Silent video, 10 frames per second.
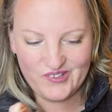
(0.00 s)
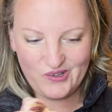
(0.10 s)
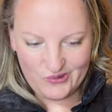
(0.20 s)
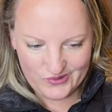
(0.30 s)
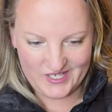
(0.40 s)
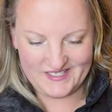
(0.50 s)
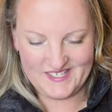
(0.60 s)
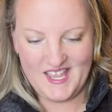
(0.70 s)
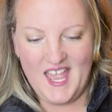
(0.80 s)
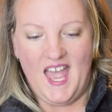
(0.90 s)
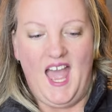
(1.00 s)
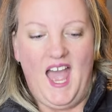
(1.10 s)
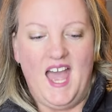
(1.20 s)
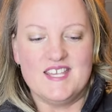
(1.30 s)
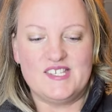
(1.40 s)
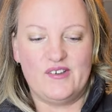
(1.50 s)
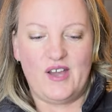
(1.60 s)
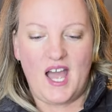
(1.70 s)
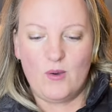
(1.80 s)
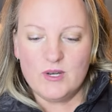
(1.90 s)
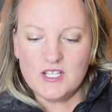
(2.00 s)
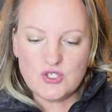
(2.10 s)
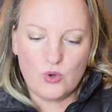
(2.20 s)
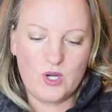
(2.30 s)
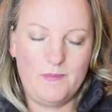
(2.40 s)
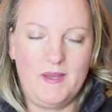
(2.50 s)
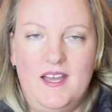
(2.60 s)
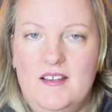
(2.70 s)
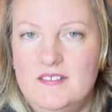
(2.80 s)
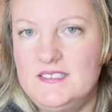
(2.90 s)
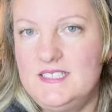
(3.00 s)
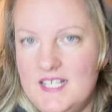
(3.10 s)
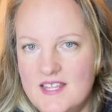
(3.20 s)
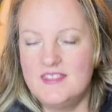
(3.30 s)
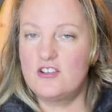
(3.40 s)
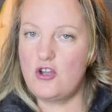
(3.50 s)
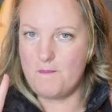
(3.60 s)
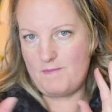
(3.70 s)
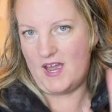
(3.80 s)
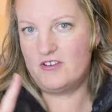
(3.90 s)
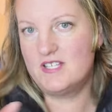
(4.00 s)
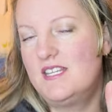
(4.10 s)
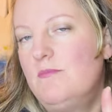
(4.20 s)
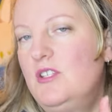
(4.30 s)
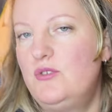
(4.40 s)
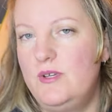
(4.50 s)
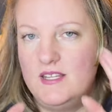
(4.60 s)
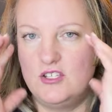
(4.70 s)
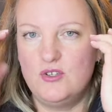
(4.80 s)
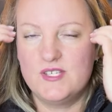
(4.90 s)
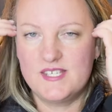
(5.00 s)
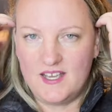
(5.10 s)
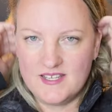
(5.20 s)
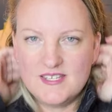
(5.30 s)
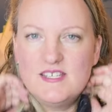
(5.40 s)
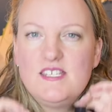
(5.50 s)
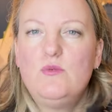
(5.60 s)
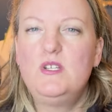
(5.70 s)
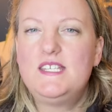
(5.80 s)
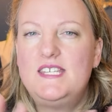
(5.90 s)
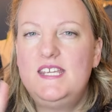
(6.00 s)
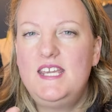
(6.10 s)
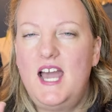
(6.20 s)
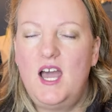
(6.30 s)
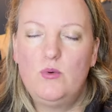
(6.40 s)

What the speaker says: All right, so I want to talk about the comparison between the two sizes. You would see I